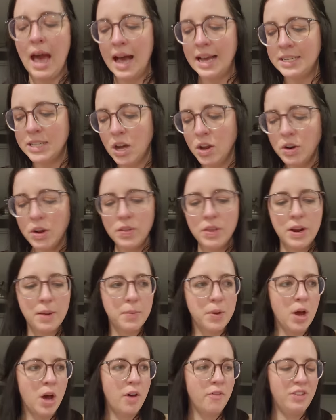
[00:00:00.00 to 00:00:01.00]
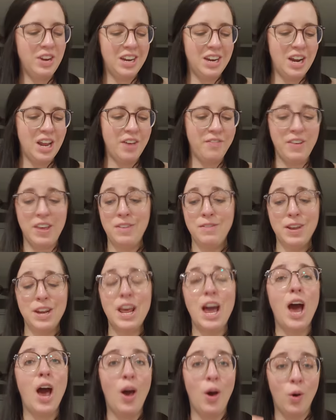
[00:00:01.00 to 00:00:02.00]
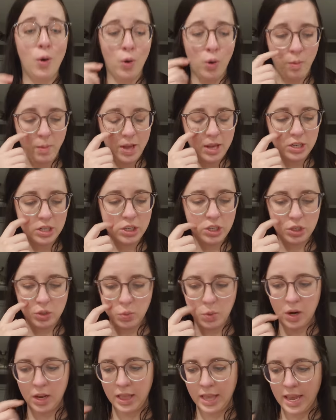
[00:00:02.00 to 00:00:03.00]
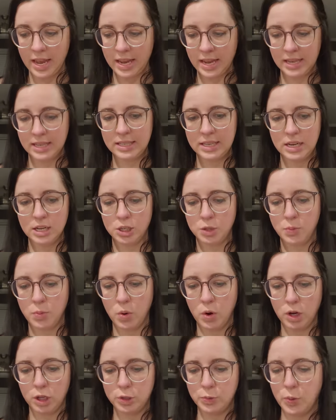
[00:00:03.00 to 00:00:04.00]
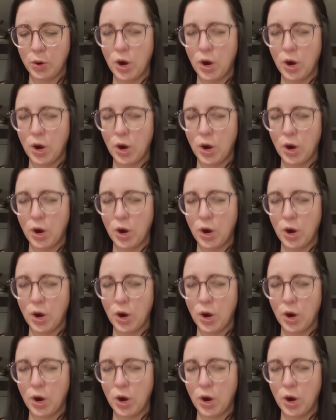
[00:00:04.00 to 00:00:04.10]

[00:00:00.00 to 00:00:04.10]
I don't know that I'm confident enough even at home to just wear leggings and a sports